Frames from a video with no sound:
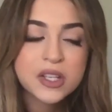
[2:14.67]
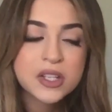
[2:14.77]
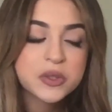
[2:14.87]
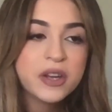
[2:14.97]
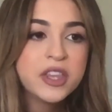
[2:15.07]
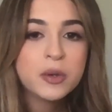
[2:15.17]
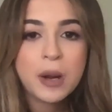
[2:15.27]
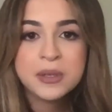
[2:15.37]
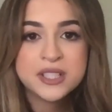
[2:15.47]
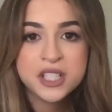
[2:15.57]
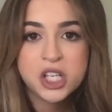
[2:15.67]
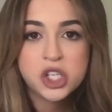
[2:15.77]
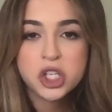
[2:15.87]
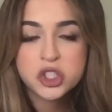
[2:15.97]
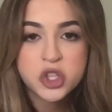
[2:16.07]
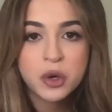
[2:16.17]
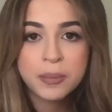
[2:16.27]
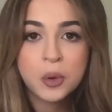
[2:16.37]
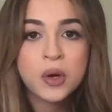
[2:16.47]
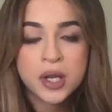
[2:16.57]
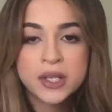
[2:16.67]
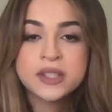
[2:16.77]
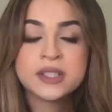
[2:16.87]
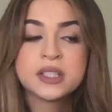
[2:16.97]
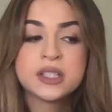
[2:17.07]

So I think representation is so important,